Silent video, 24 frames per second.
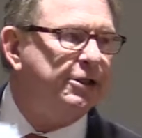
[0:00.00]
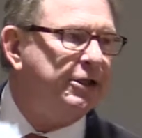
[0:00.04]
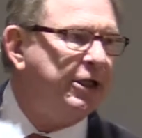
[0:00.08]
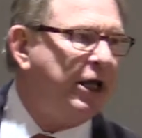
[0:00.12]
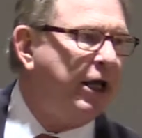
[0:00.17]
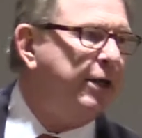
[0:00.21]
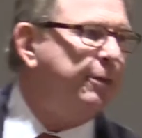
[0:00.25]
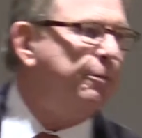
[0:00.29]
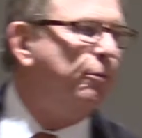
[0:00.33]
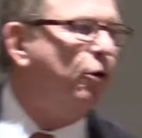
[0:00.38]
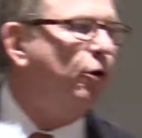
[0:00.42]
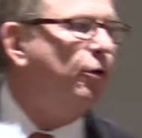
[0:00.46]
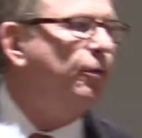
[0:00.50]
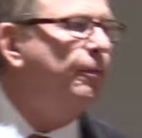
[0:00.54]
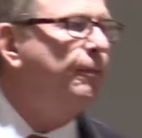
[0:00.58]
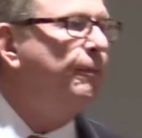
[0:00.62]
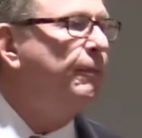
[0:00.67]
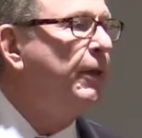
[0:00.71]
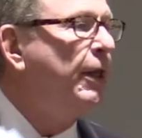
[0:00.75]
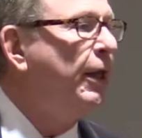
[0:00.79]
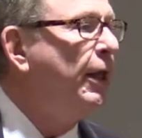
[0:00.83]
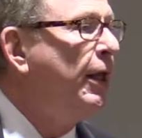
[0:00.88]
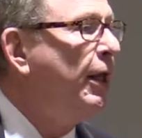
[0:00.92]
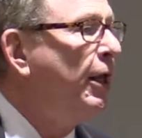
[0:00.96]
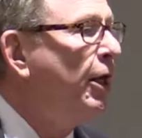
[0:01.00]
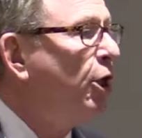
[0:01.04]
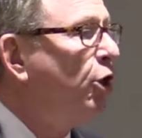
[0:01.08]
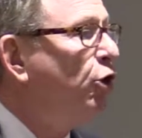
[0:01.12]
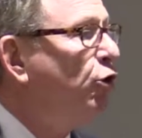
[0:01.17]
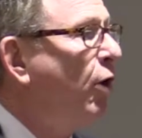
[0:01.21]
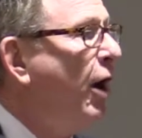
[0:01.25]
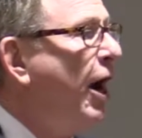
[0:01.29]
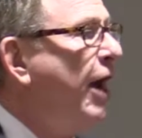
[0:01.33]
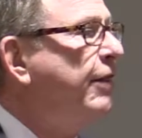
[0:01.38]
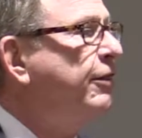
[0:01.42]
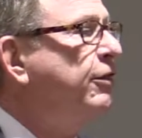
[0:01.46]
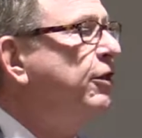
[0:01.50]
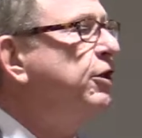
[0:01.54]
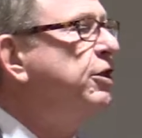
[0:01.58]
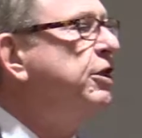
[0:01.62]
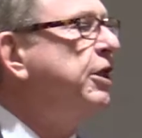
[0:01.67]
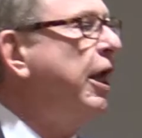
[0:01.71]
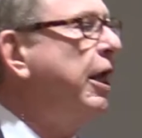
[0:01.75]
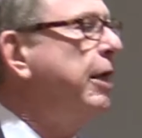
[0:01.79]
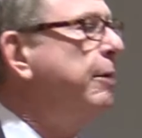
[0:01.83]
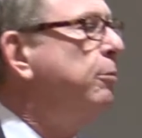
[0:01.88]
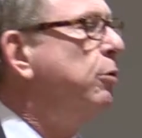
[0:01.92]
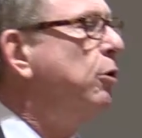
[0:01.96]
table, cracked the
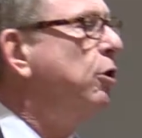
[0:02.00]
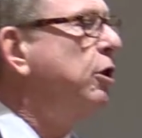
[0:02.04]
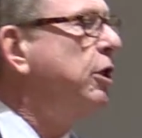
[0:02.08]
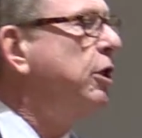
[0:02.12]
table,